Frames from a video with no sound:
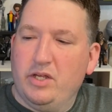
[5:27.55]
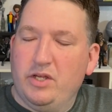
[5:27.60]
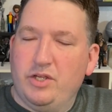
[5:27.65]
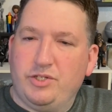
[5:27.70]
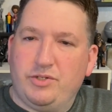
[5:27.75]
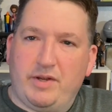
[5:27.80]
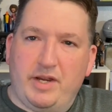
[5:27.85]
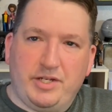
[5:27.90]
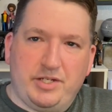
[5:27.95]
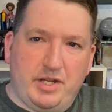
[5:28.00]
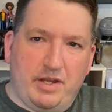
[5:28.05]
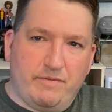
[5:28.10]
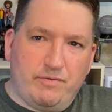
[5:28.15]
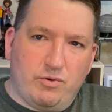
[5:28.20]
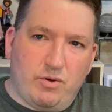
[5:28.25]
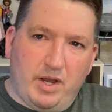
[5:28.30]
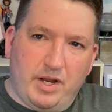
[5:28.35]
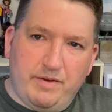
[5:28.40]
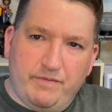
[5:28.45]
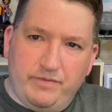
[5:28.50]
So I actually have
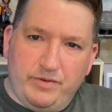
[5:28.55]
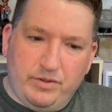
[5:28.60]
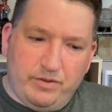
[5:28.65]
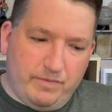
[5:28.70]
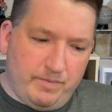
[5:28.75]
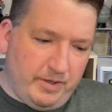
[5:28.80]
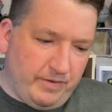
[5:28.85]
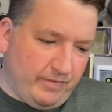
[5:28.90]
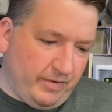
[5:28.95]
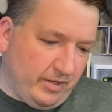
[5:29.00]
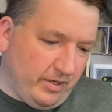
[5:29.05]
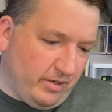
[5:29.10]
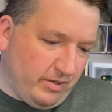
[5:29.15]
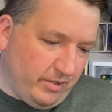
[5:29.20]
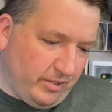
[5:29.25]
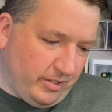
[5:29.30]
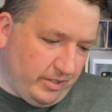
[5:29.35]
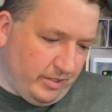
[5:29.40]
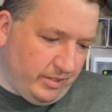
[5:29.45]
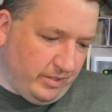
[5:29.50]
quite a few of my
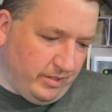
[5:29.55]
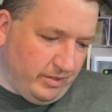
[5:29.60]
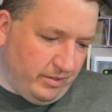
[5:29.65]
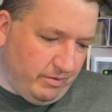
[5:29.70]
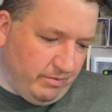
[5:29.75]
figures